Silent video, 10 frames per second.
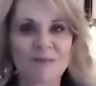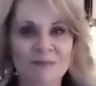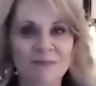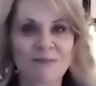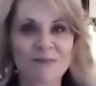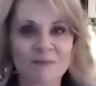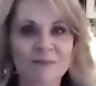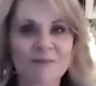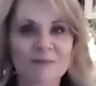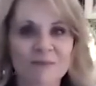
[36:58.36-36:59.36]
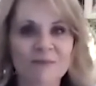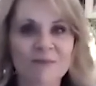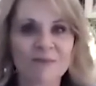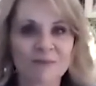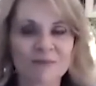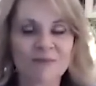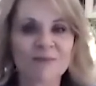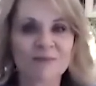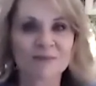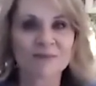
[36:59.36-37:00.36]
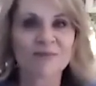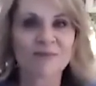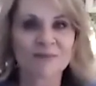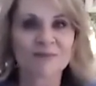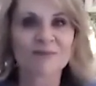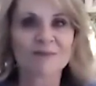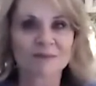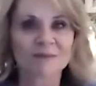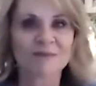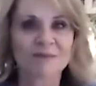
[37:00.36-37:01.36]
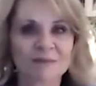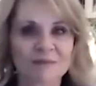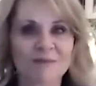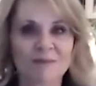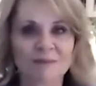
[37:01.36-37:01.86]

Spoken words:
(silent)